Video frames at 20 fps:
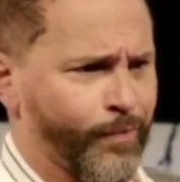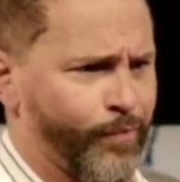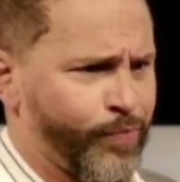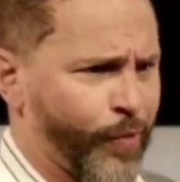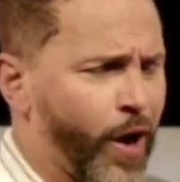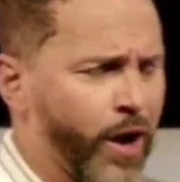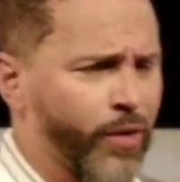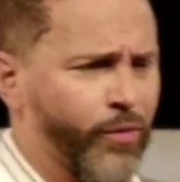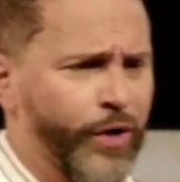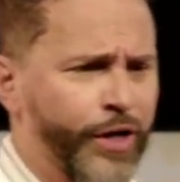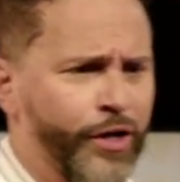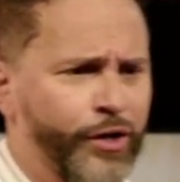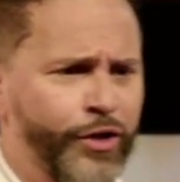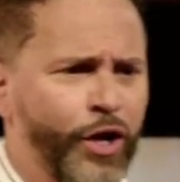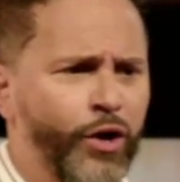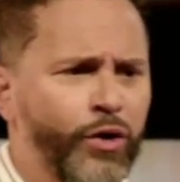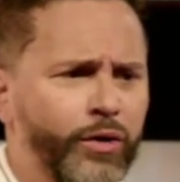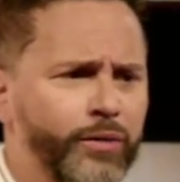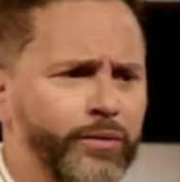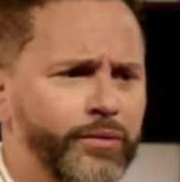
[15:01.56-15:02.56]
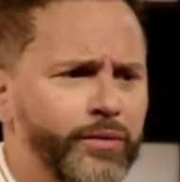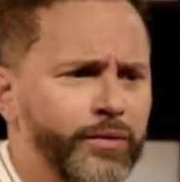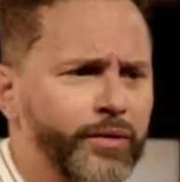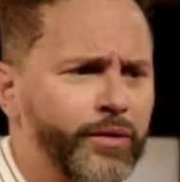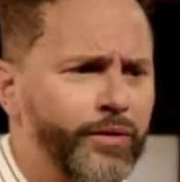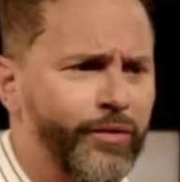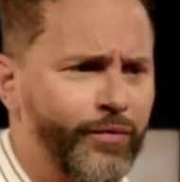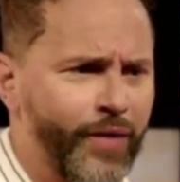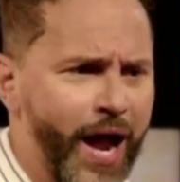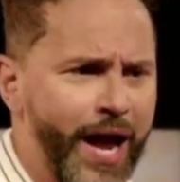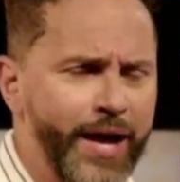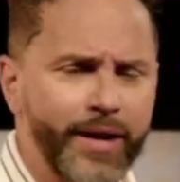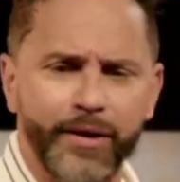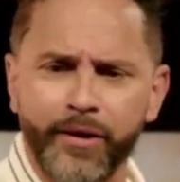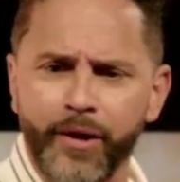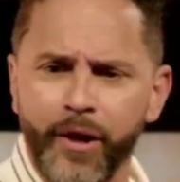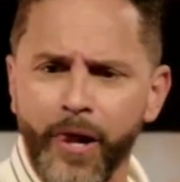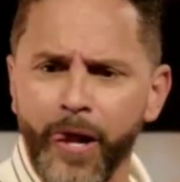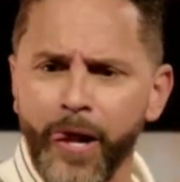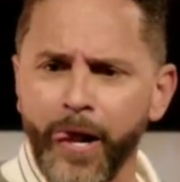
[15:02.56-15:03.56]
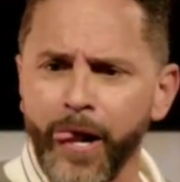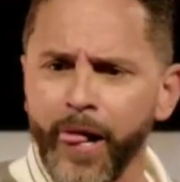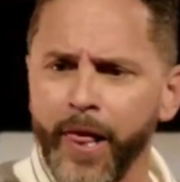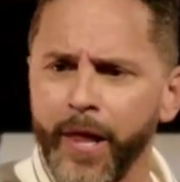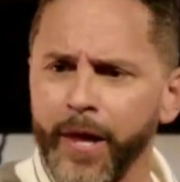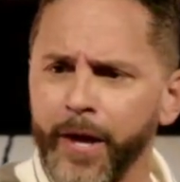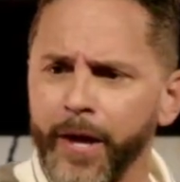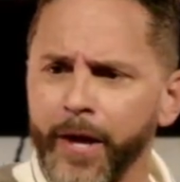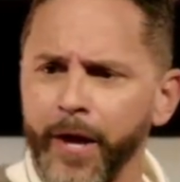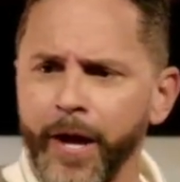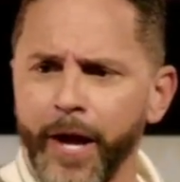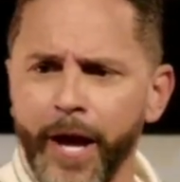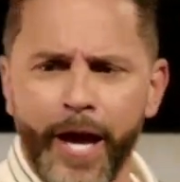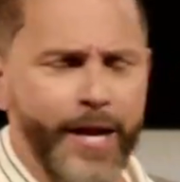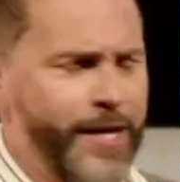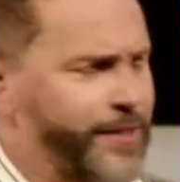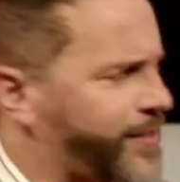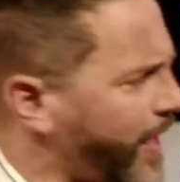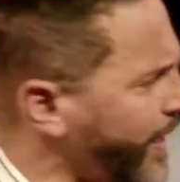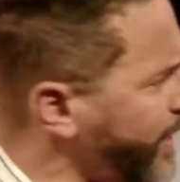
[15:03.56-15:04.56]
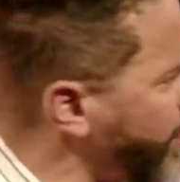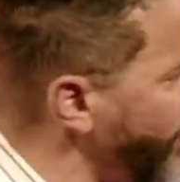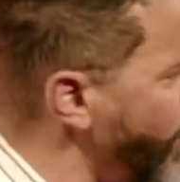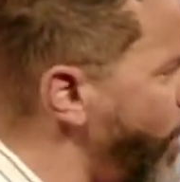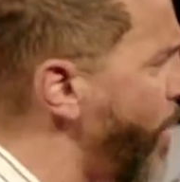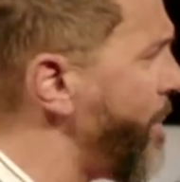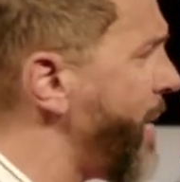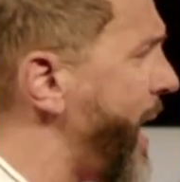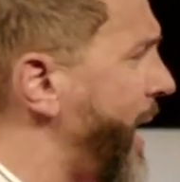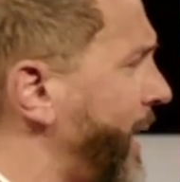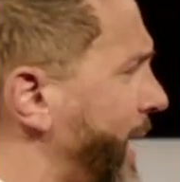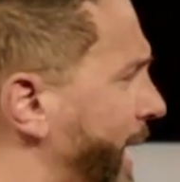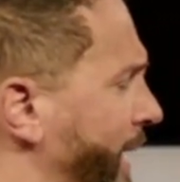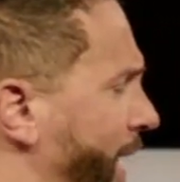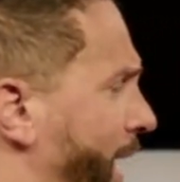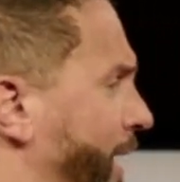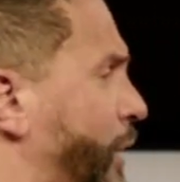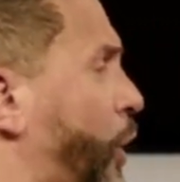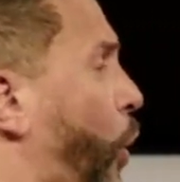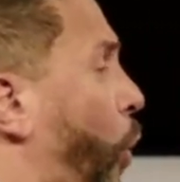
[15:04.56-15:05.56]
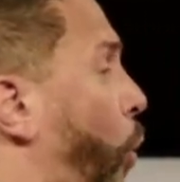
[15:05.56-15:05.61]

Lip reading: Bro, what are you doing? Right? And he's like, come on, man. And